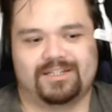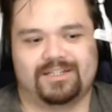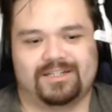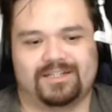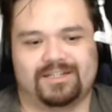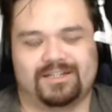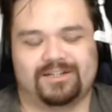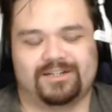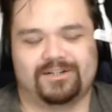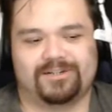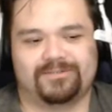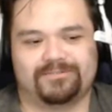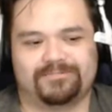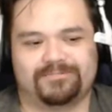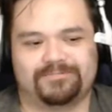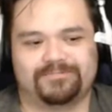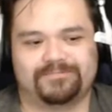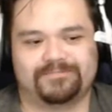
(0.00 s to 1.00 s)
Um,
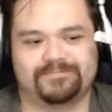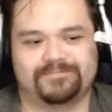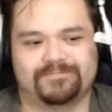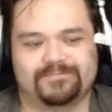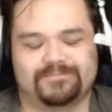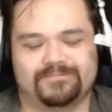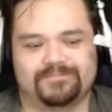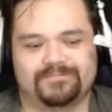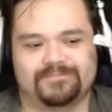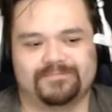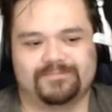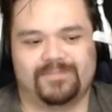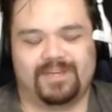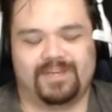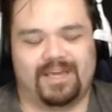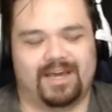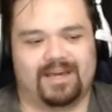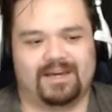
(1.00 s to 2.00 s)
but yeah,